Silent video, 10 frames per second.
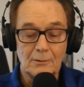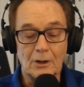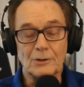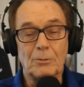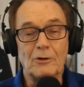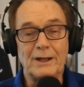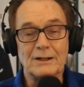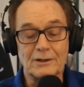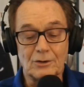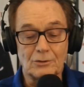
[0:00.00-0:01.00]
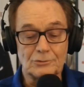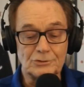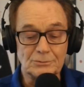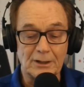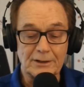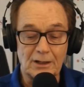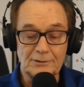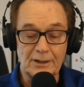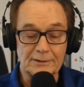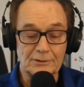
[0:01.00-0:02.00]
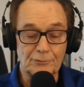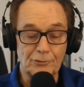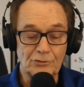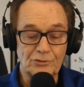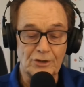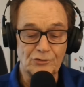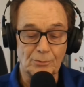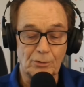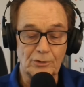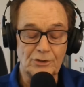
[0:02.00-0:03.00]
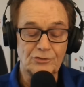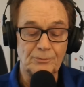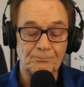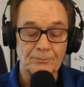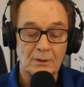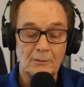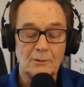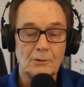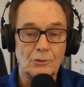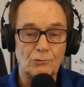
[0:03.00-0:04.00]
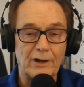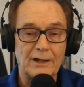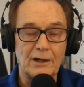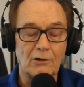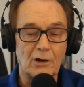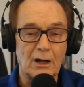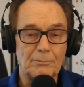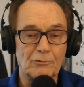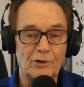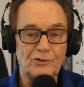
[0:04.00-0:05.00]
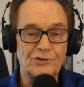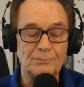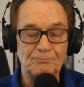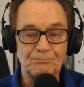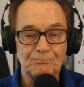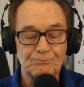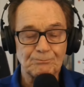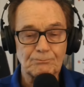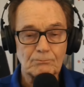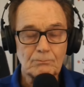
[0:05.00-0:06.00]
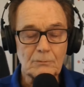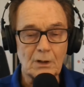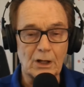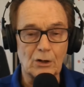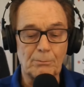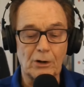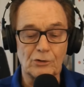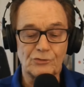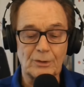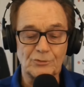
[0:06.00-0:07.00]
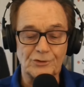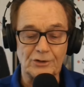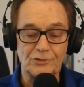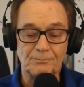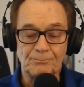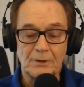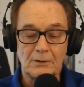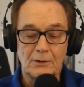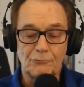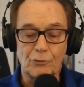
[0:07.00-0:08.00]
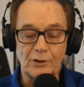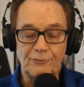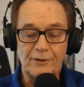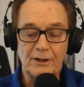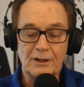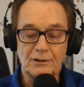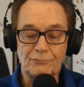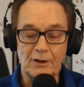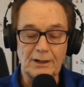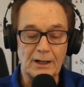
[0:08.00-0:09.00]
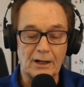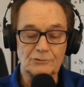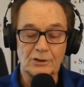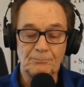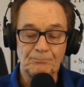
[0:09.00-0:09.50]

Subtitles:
On the plane, I called to my contact at the French National Police, who ran our operation at our Paris substation, for anything he could find out.